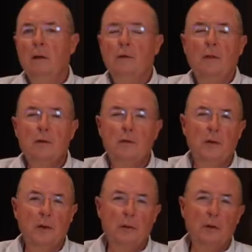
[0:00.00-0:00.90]
And for those
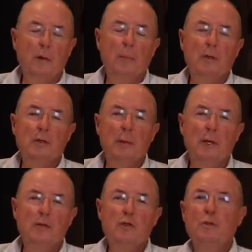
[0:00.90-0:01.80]
of you who don't know much
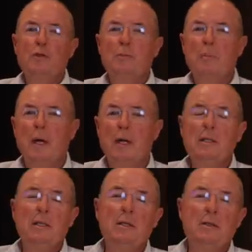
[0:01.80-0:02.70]
about George's
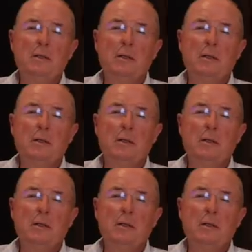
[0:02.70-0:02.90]
past, he's